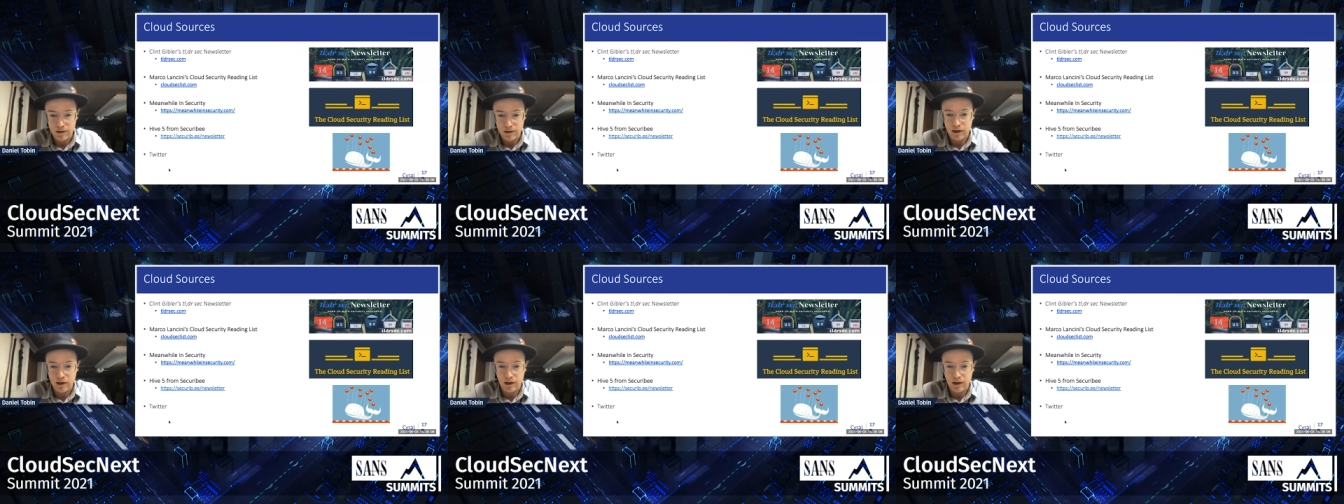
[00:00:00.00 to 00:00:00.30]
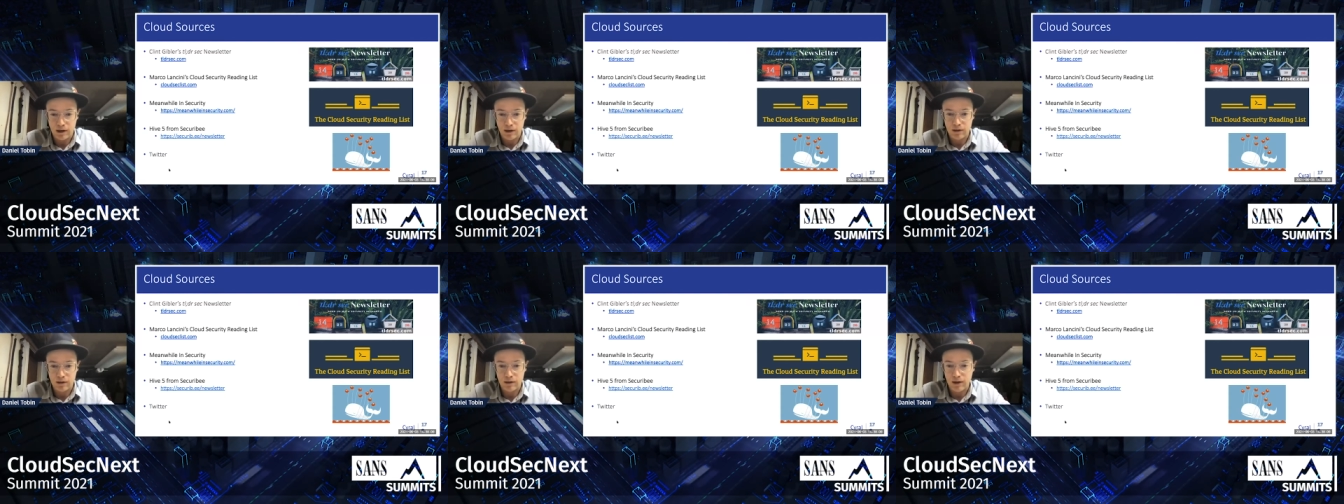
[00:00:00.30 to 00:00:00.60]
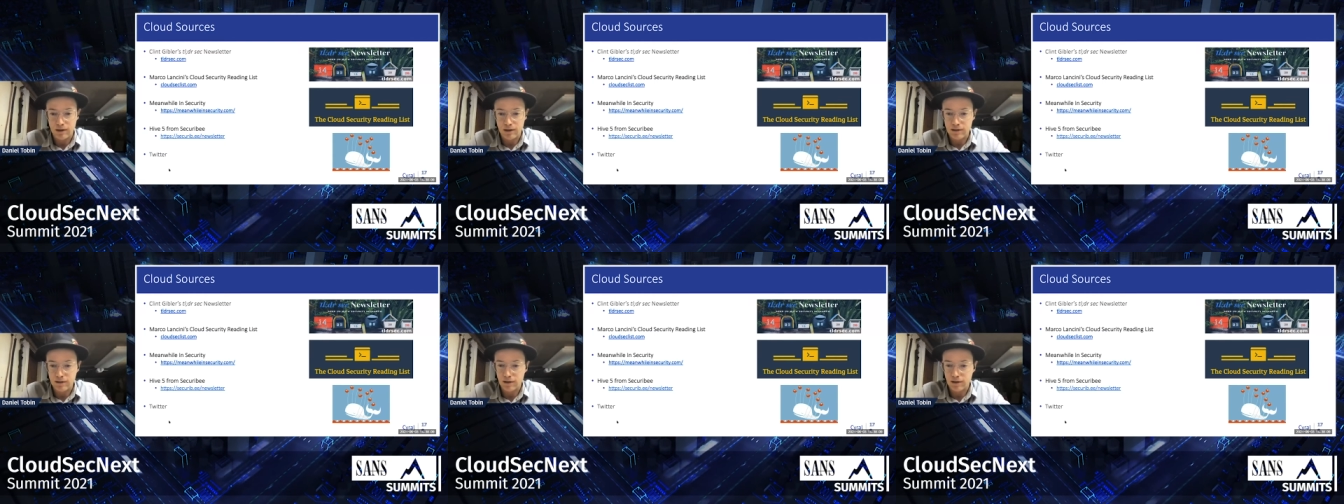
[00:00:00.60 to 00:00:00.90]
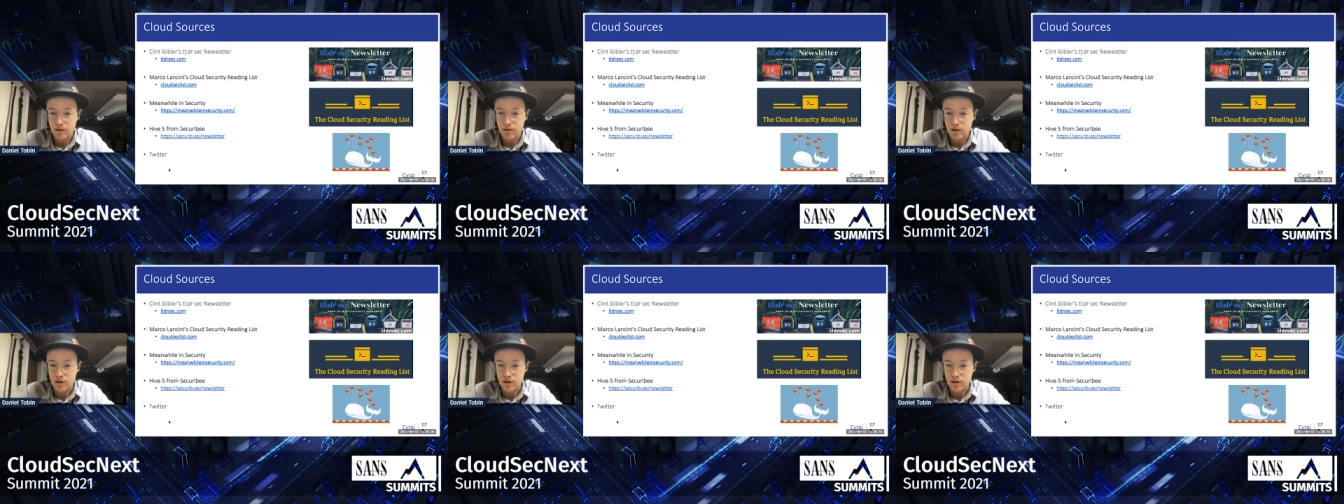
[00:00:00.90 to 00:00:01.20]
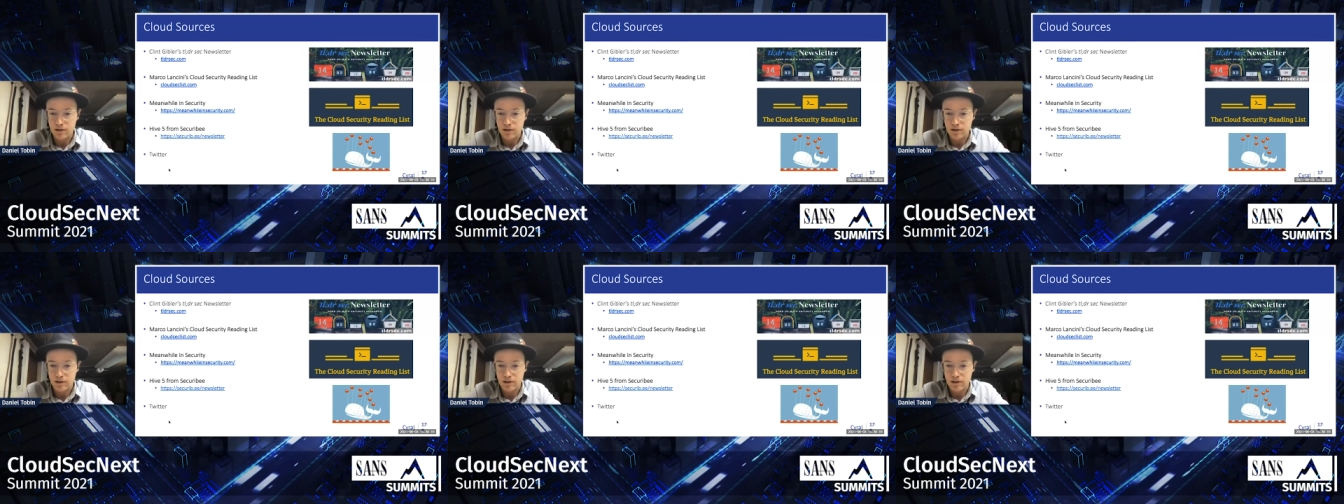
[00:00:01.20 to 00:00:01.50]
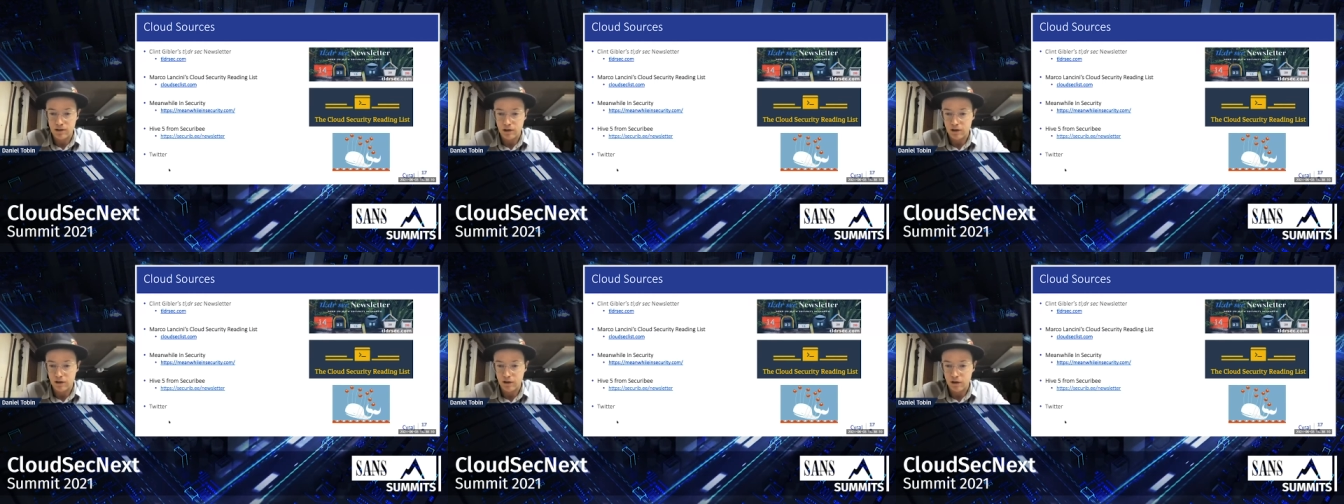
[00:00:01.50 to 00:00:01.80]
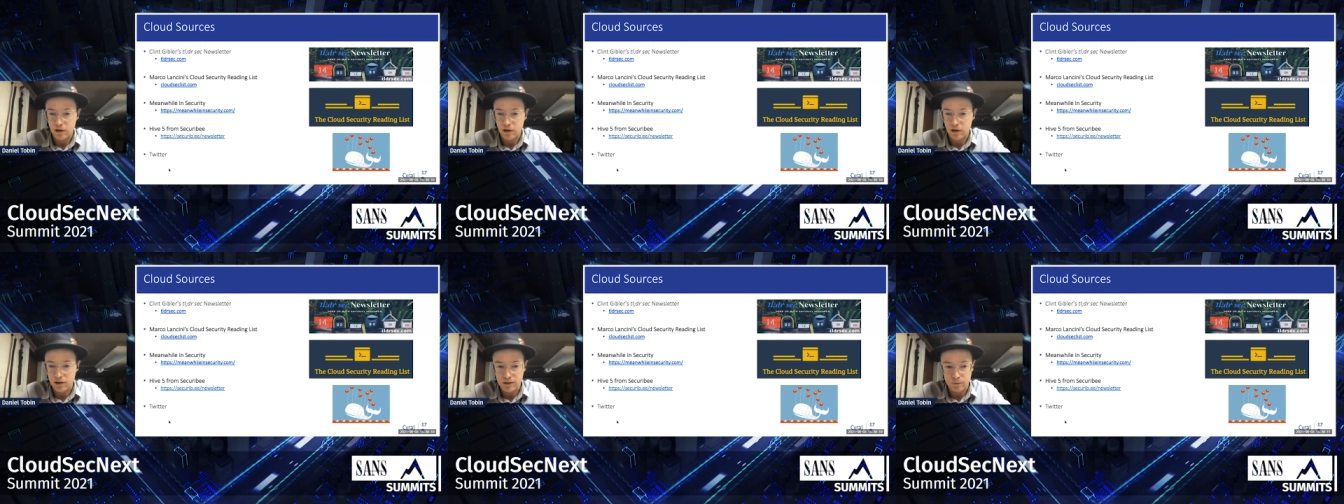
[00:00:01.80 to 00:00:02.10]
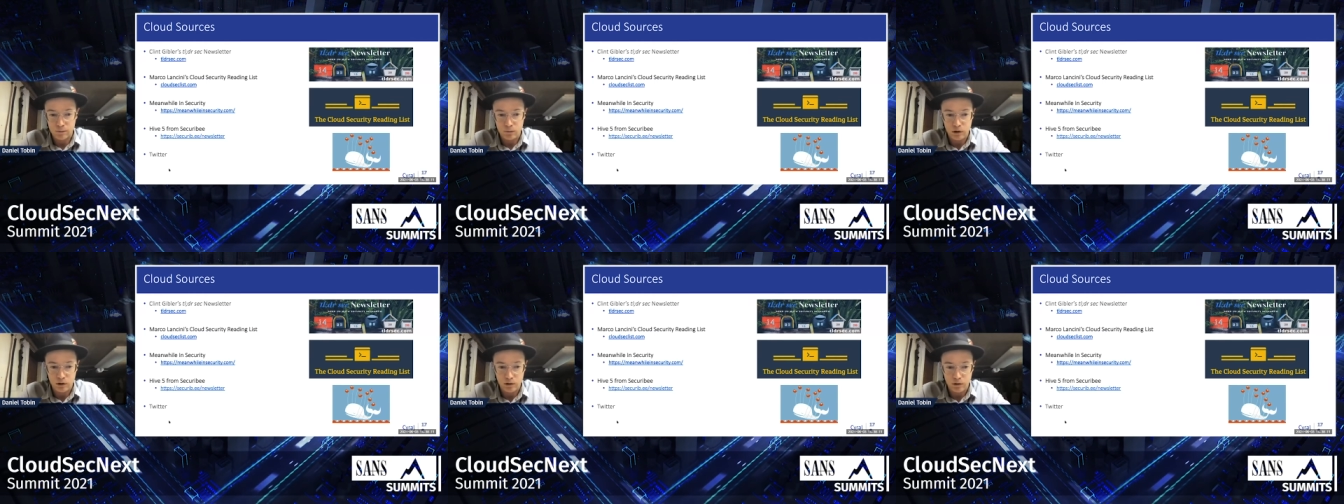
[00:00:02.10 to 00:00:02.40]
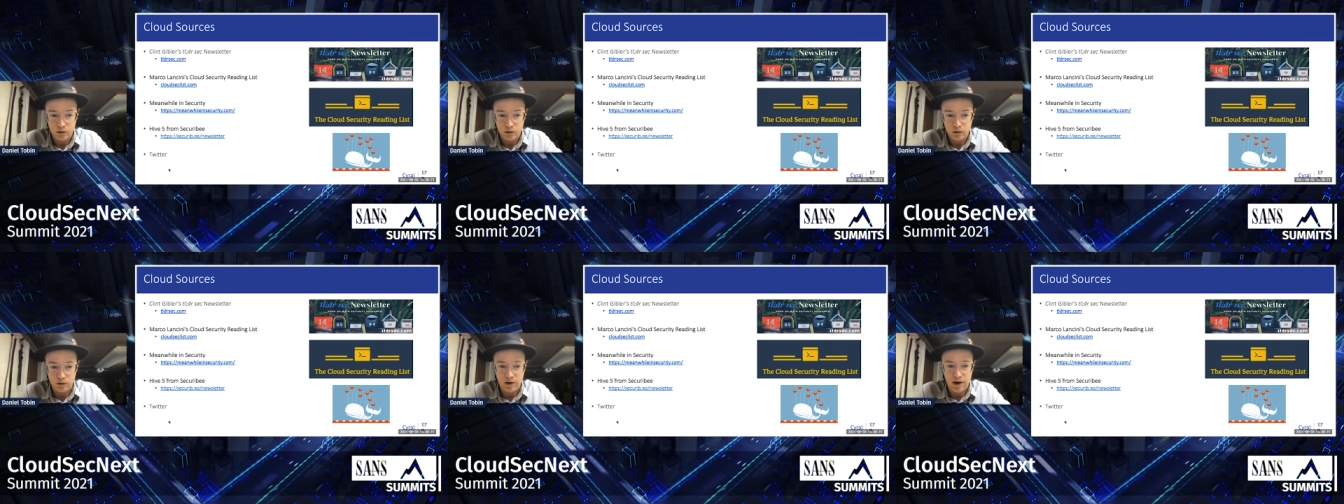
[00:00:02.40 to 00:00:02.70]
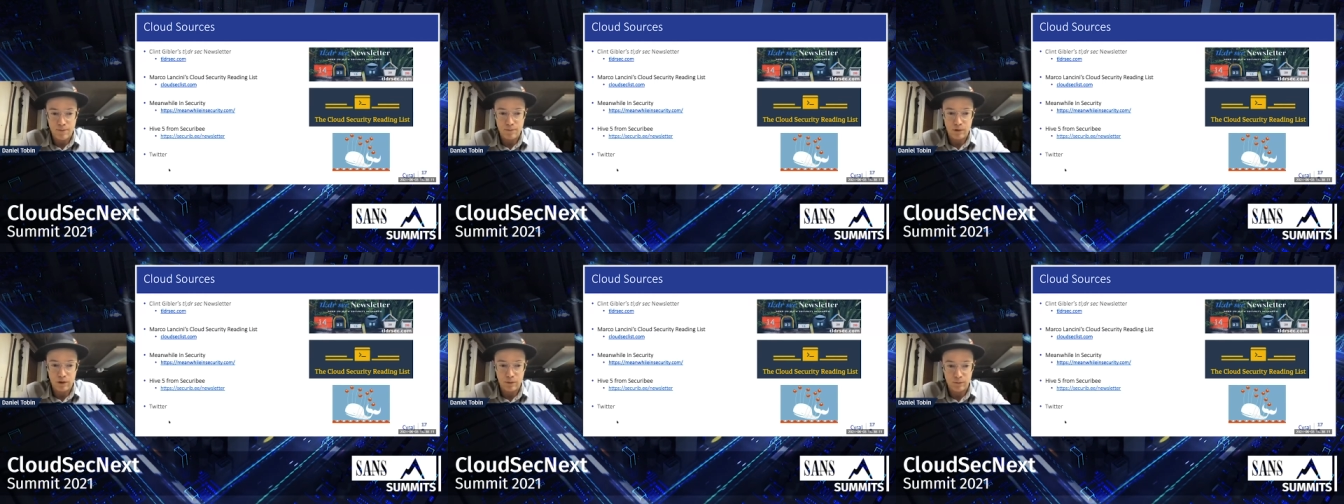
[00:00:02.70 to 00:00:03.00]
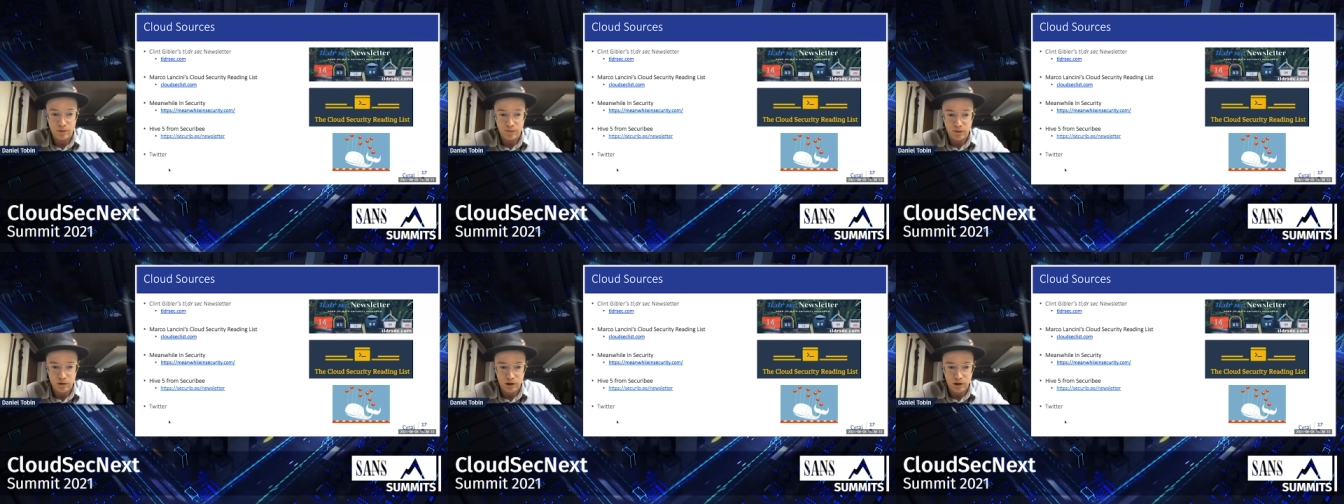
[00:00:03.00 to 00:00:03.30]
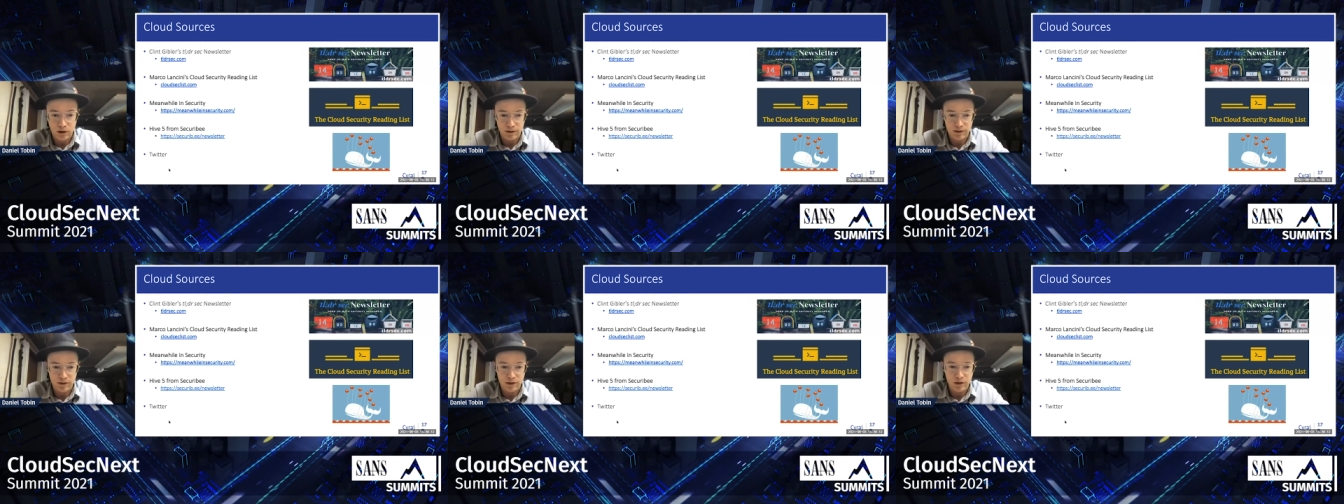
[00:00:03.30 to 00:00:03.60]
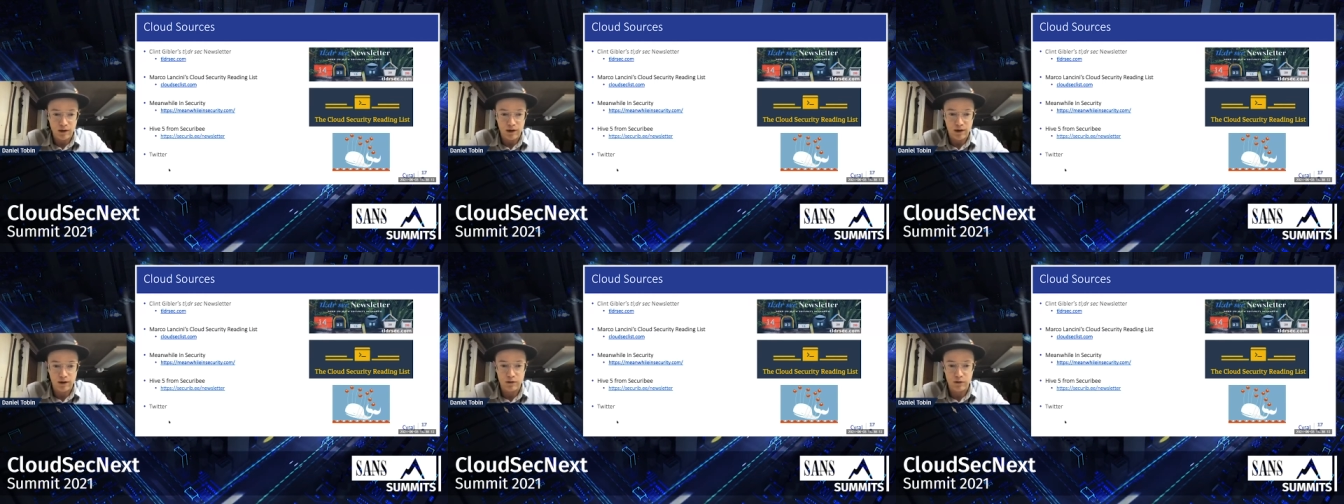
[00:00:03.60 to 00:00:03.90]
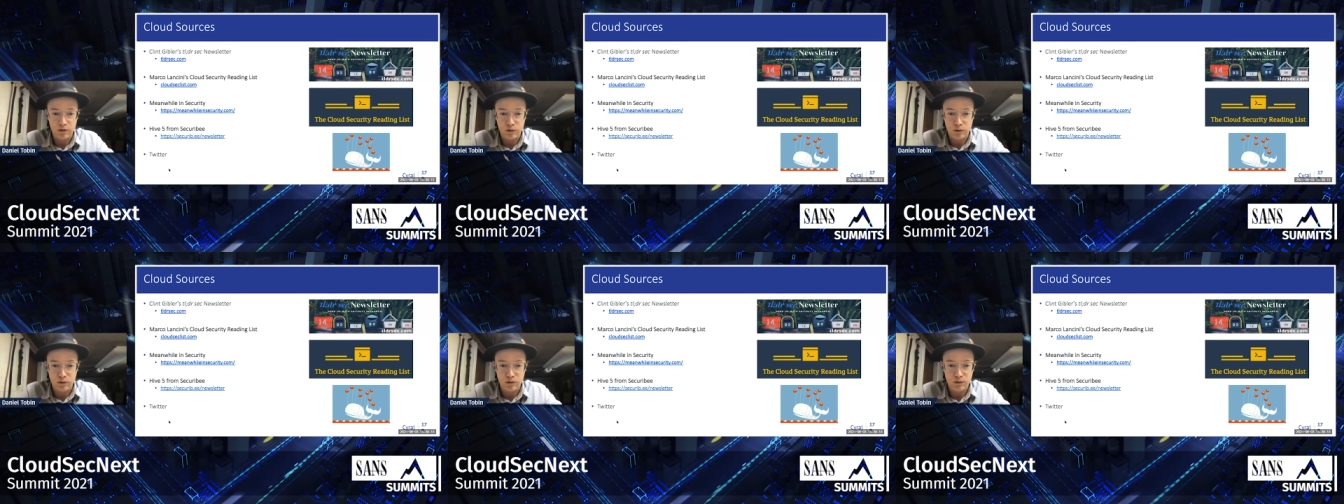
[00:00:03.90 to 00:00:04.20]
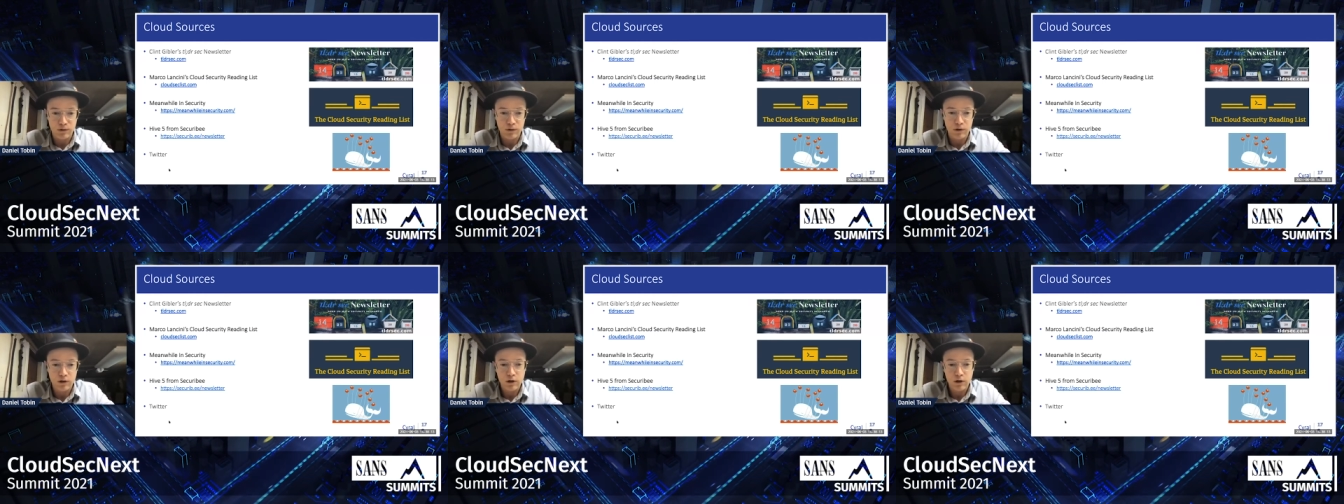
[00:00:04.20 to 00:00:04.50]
aka Cloud Sec List, is another awesome weekly wrap up of the latest in cloud news.